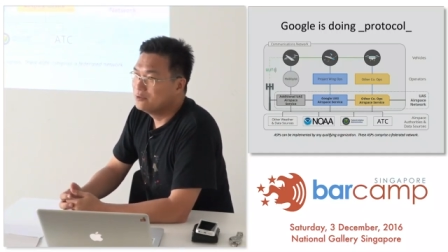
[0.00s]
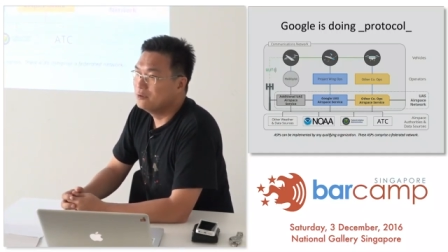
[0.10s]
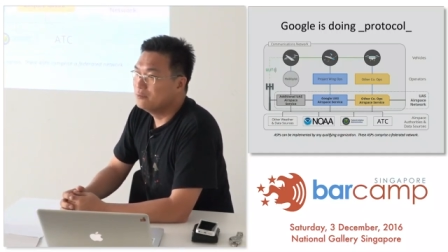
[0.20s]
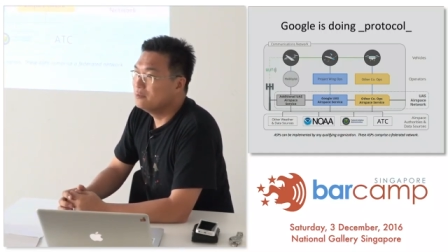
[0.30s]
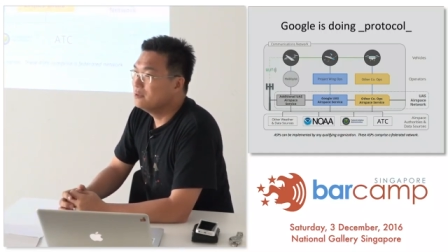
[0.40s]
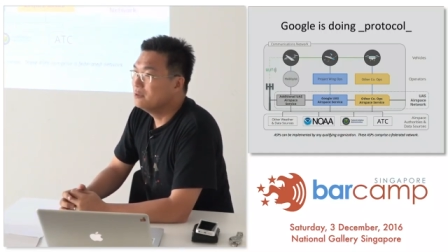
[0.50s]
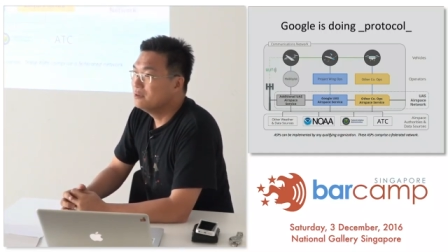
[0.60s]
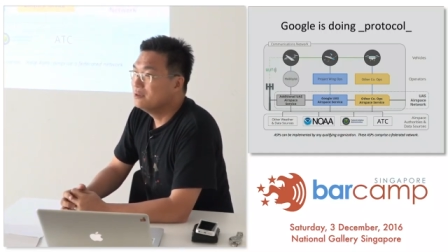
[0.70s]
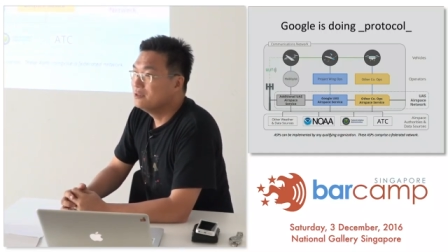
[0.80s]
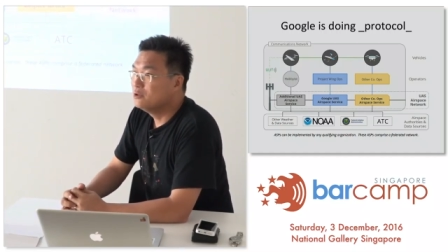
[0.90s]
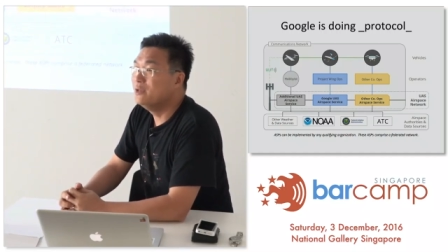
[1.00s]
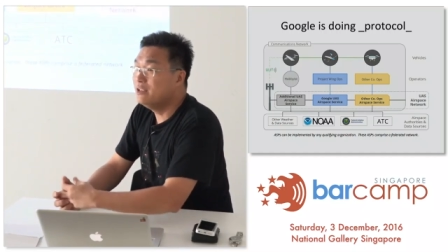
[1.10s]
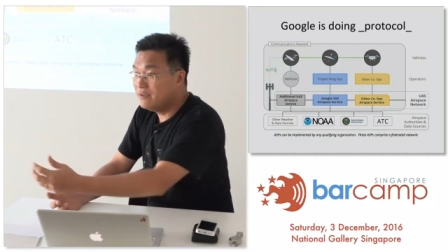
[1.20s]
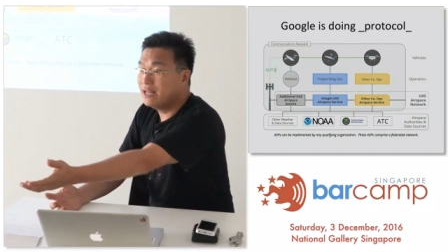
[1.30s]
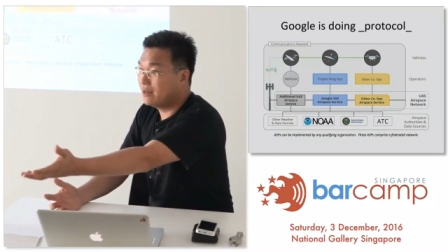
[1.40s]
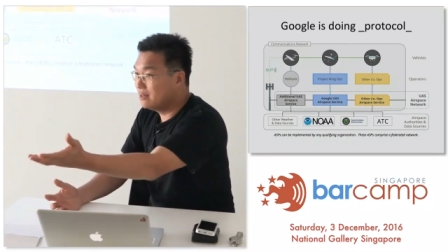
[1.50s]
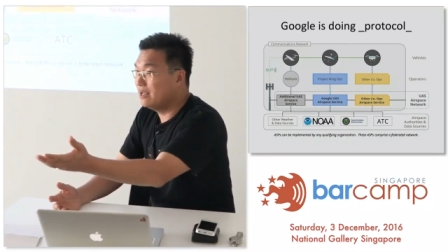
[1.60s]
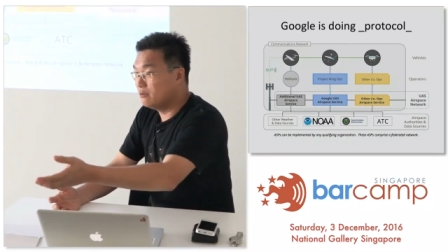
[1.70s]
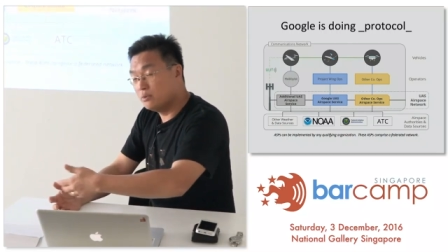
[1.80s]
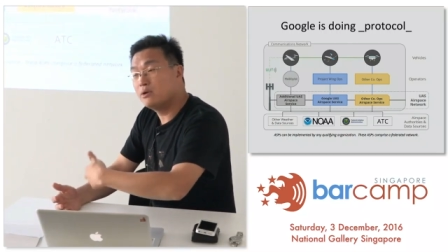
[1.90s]
So do we leave it that,
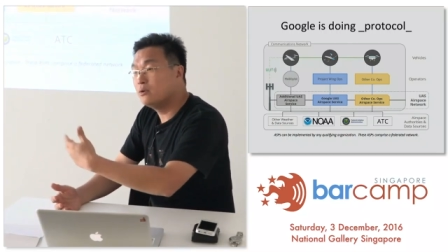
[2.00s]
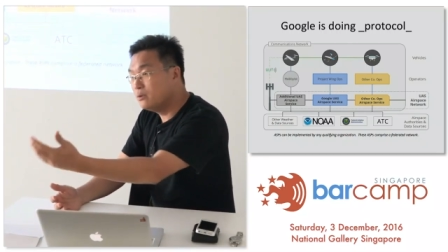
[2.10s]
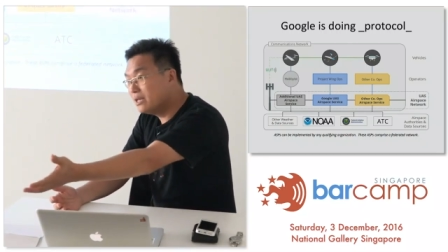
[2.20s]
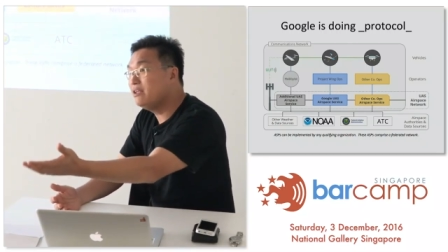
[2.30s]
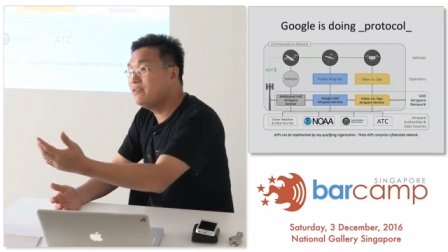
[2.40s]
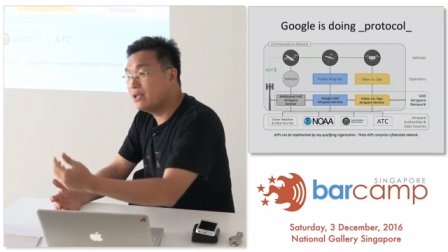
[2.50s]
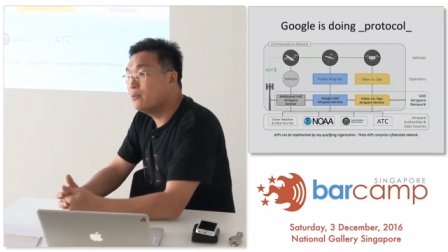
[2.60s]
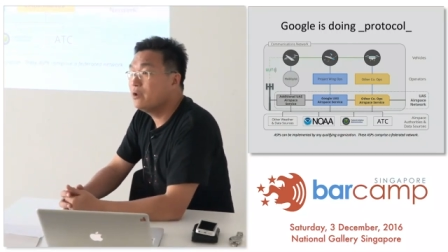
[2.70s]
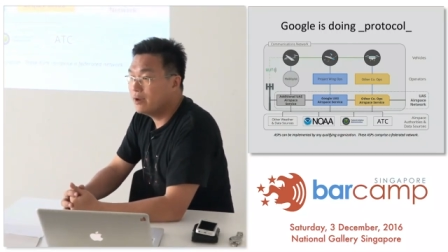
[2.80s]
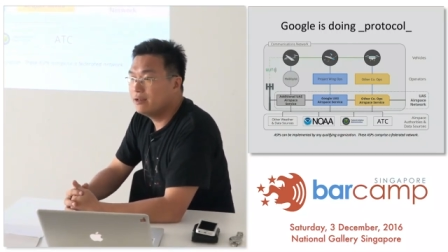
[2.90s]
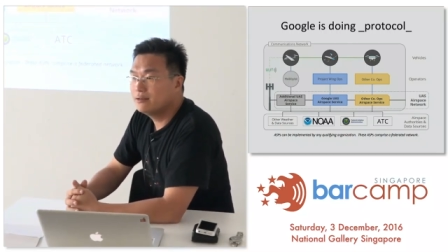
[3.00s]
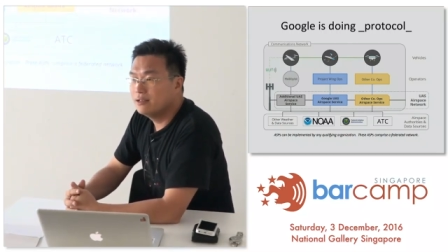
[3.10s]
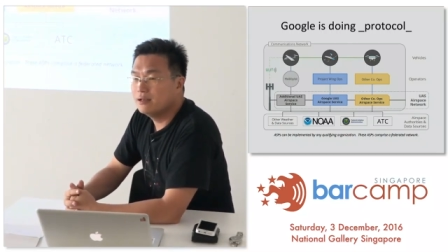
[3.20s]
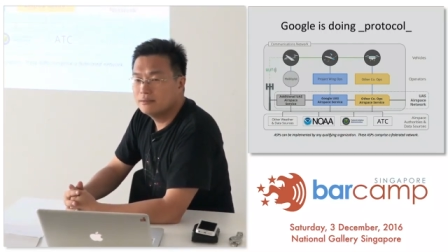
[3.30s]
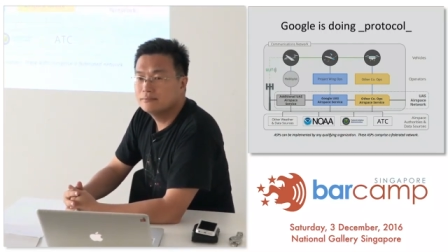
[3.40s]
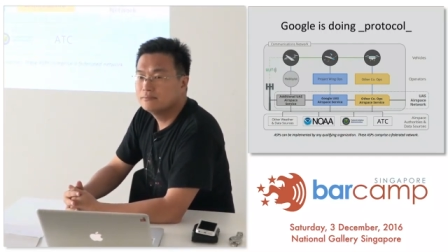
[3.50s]
that we could we can leave it that way, right? Yeah.